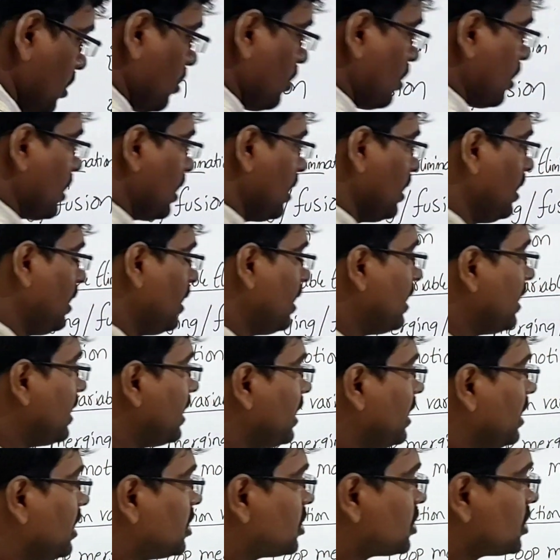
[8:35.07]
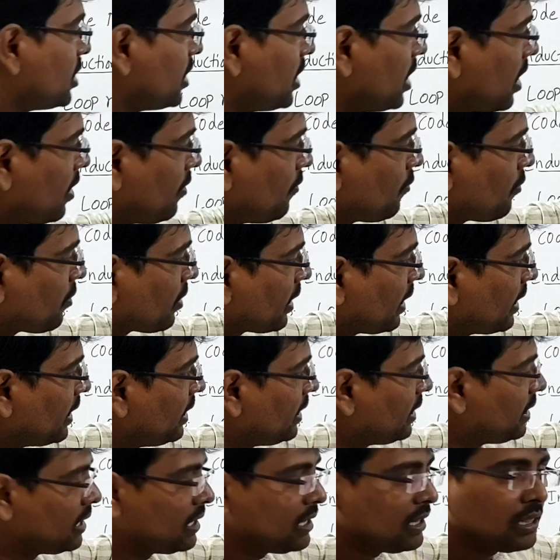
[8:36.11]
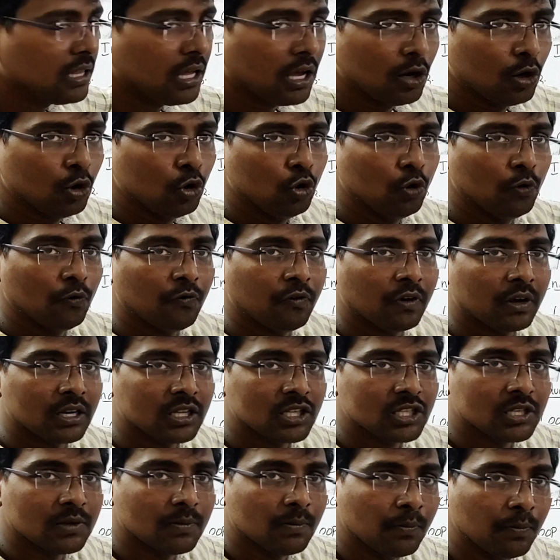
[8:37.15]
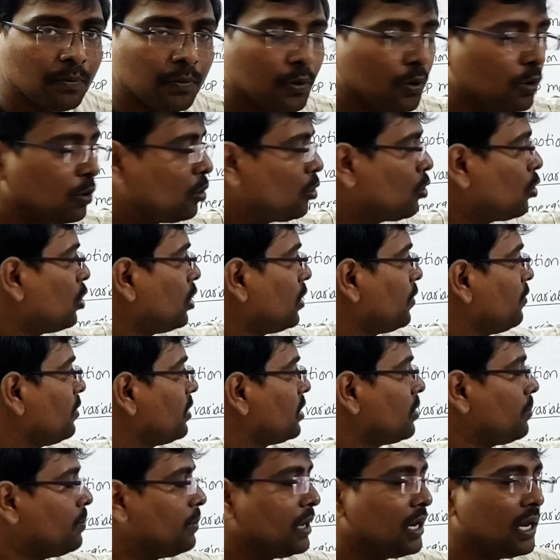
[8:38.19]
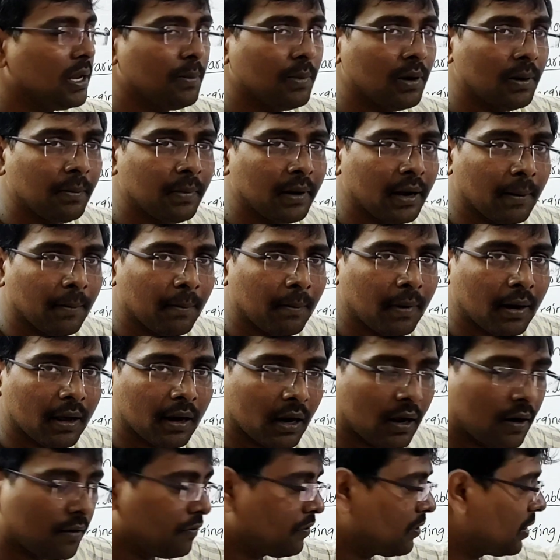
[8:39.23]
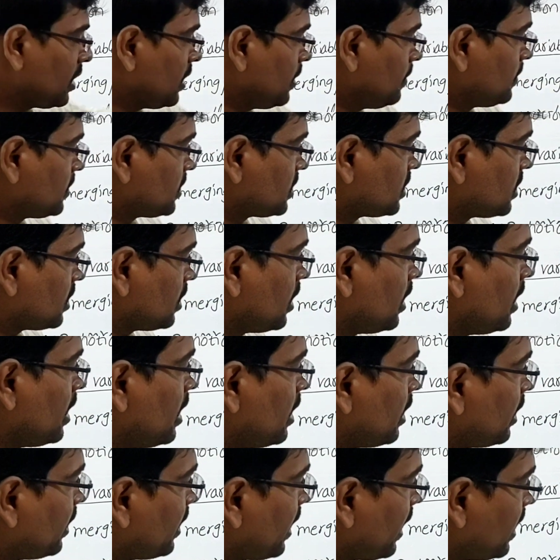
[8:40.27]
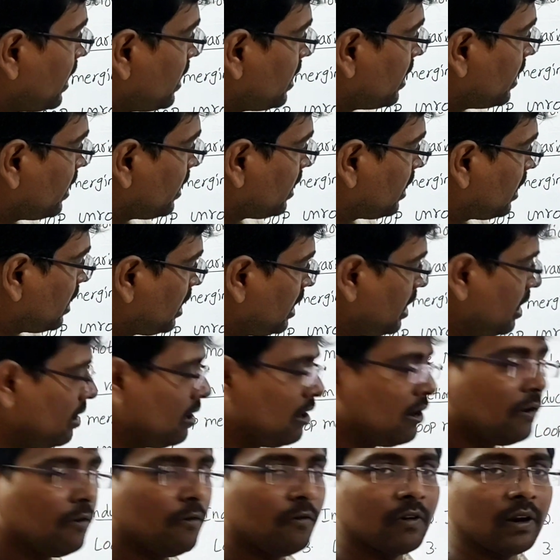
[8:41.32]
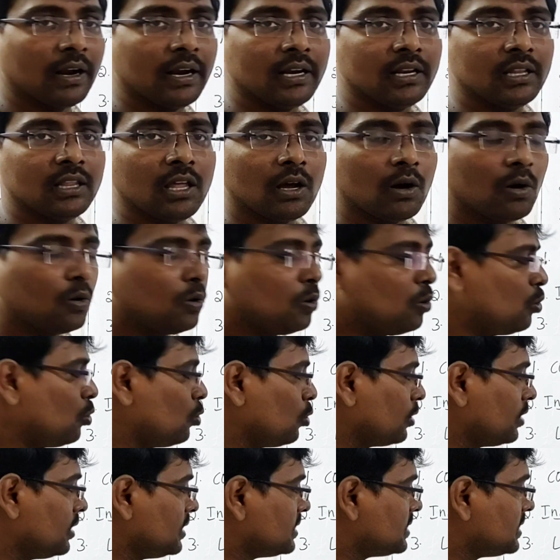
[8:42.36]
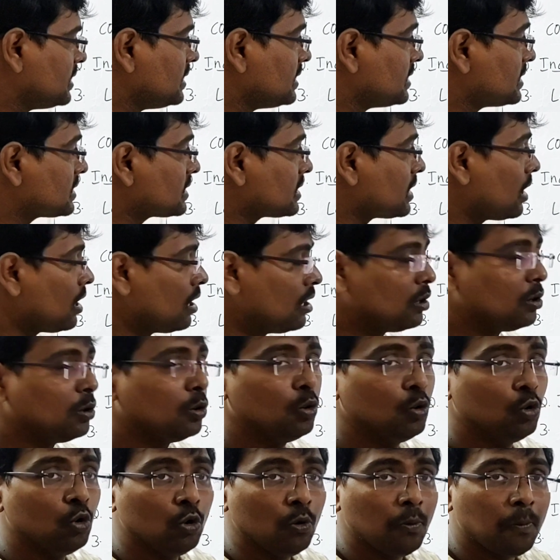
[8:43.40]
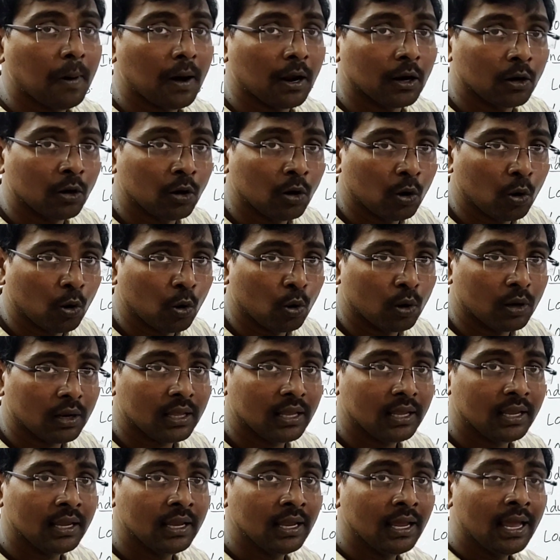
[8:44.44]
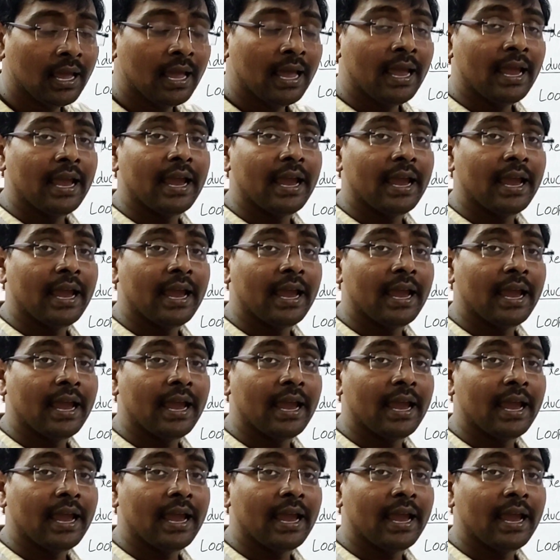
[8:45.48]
Okay. Instead of writing the loop for simple code with minimum number of times, directly write the code. This is called loop unrolling.